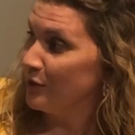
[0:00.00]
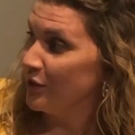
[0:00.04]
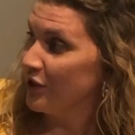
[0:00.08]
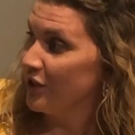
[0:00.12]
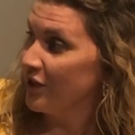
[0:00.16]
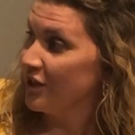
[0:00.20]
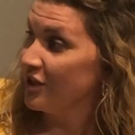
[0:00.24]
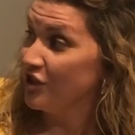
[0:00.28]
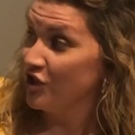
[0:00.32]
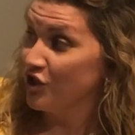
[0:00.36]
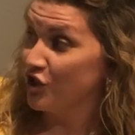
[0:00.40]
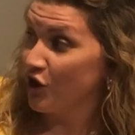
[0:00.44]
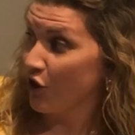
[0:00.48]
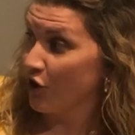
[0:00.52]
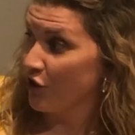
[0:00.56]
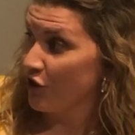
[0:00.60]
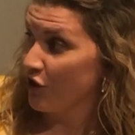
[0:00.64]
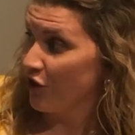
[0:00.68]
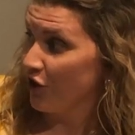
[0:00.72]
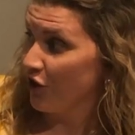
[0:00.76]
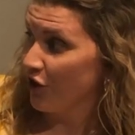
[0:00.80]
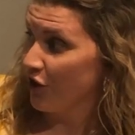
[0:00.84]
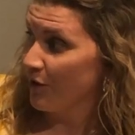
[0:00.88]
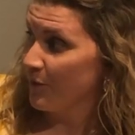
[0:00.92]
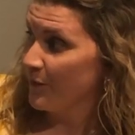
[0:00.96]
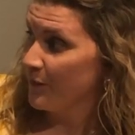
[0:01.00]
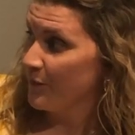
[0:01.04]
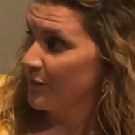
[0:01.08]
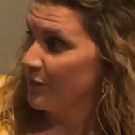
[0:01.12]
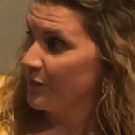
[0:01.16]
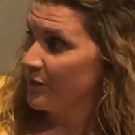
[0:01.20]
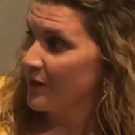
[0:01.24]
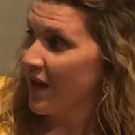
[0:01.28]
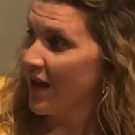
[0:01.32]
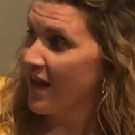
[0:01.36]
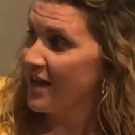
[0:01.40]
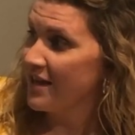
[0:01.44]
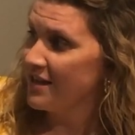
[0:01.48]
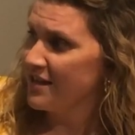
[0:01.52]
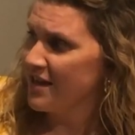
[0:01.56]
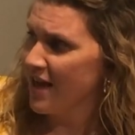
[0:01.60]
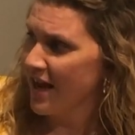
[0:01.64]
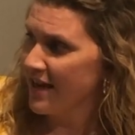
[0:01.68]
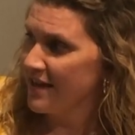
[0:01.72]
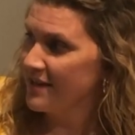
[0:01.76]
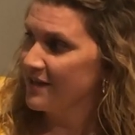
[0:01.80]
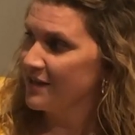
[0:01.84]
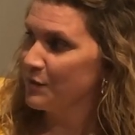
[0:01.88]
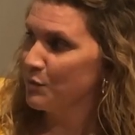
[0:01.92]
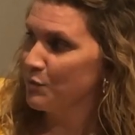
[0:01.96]
look darker. A
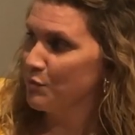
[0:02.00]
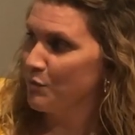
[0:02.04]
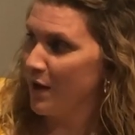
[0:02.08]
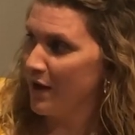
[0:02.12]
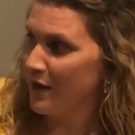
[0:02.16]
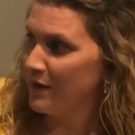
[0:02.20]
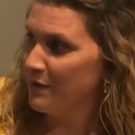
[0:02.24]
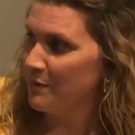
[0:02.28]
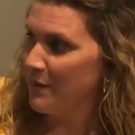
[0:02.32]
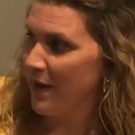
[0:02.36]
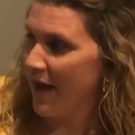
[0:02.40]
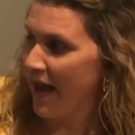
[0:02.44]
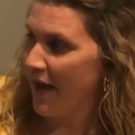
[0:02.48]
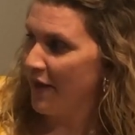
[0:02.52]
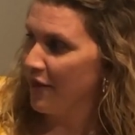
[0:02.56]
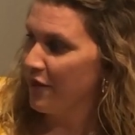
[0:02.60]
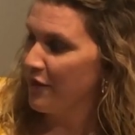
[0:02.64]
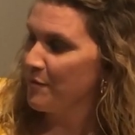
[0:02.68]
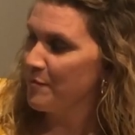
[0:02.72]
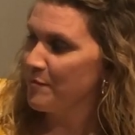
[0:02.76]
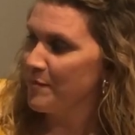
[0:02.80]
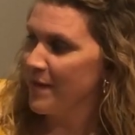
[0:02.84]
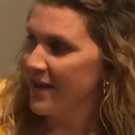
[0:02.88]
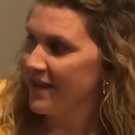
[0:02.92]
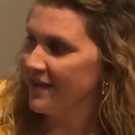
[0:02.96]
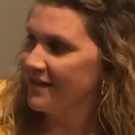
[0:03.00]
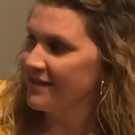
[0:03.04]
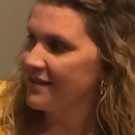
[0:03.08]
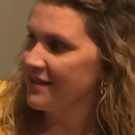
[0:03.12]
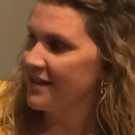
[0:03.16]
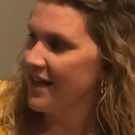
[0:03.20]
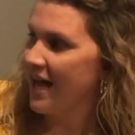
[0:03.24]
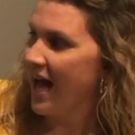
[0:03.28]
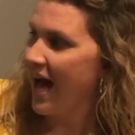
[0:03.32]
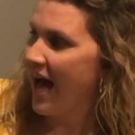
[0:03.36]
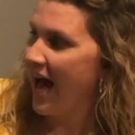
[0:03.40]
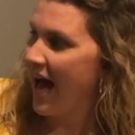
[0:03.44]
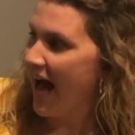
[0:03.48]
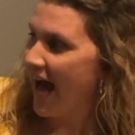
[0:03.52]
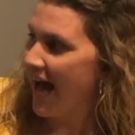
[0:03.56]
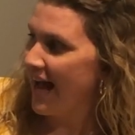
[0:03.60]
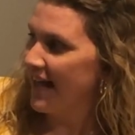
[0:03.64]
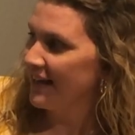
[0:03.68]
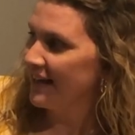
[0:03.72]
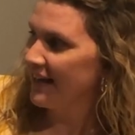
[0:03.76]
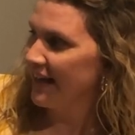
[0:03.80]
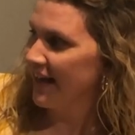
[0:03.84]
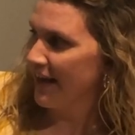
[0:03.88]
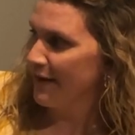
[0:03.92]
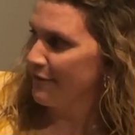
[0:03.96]
nice mud bath makes the
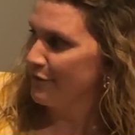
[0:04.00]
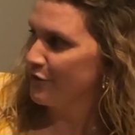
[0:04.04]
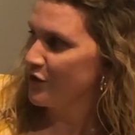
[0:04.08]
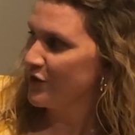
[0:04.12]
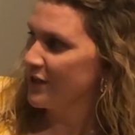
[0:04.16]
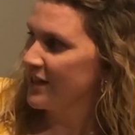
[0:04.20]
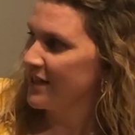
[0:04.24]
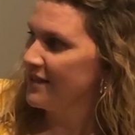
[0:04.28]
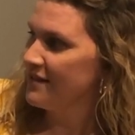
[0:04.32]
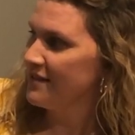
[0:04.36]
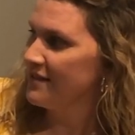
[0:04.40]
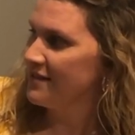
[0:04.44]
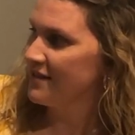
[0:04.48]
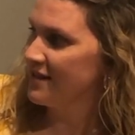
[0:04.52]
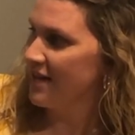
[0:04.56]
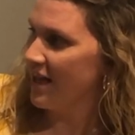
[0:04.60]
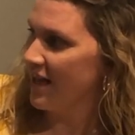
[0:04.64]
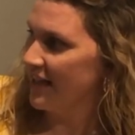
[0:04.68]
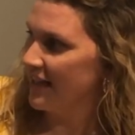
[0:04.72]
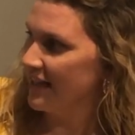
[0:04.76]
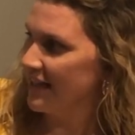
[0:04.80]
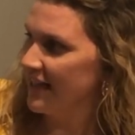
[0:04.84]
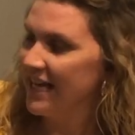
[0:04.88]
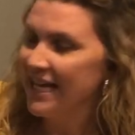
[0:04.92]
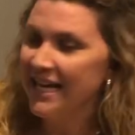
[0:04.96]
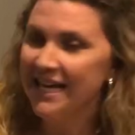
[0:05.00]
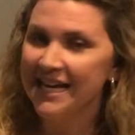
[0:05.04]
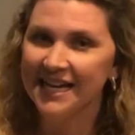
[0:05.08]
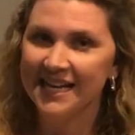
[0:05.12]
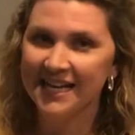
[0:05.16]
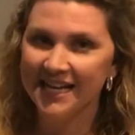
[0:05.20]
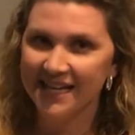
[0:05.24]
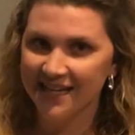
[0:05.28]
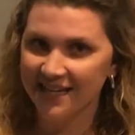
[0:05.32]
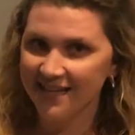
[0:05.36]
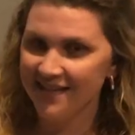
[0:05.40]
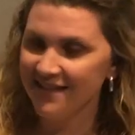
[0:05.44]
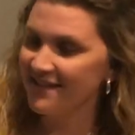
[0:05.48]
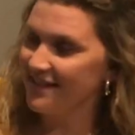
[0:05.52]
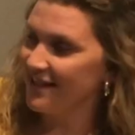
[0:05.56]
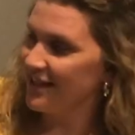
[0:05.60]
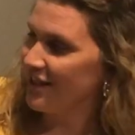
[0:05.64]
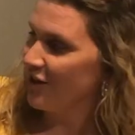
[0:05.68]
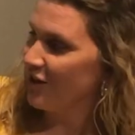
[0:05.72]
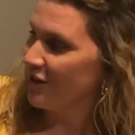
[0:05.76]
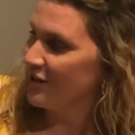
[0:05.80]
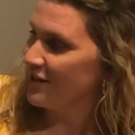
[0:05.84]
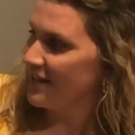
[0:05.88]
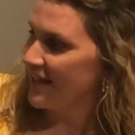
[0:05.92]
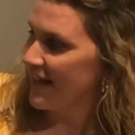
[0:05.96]
hot African sun
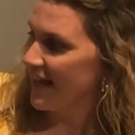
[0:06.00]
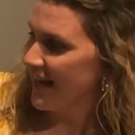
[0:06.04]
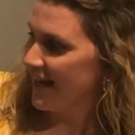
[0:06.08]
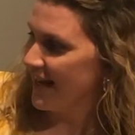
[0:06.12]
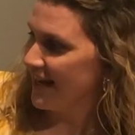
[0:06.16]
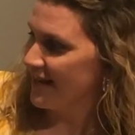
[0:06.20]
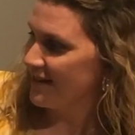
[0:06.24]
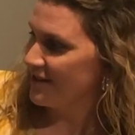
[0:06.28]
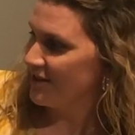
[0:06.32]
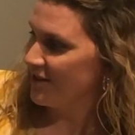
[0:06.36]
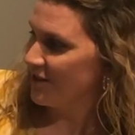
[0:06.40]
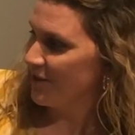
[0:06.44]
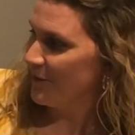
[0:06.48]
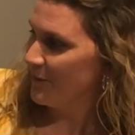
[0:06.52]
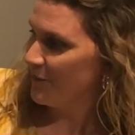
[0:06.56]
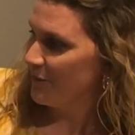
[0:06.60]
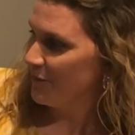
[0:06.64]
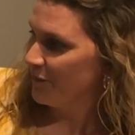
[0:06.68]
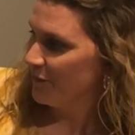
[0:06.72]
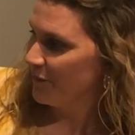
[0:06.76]
easier to handle.